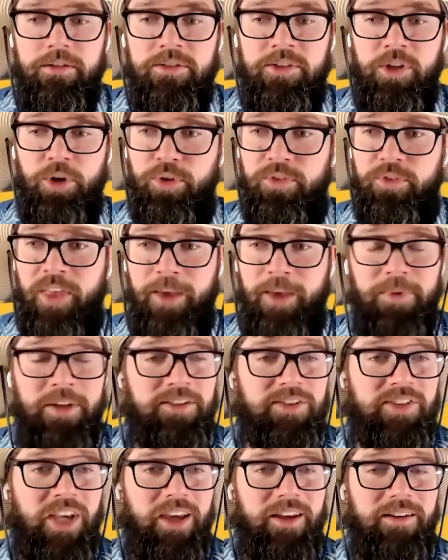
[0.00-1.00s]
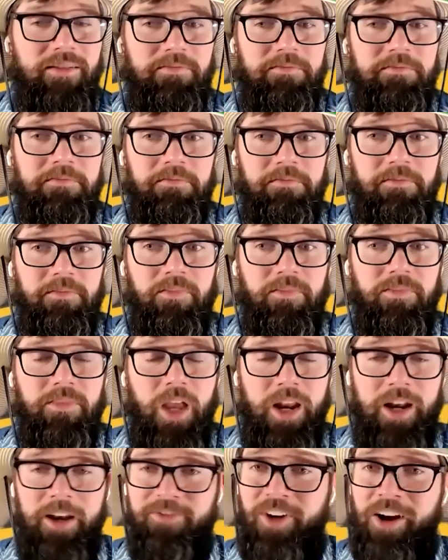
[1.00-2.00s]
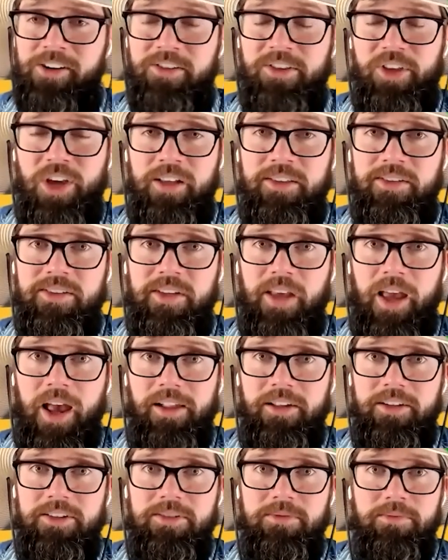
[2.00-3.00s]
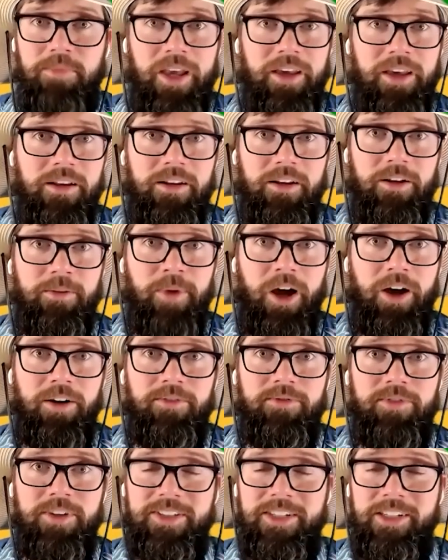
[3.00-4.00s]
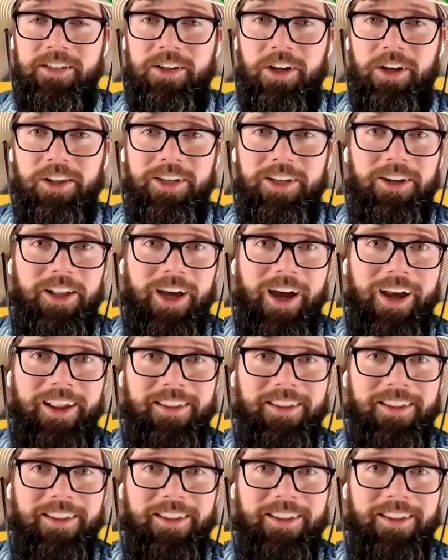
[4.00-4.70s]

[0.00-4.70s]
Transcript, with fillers: So with that being said, any final thoughts, Alex, Megan, about visiting Gullah Gullah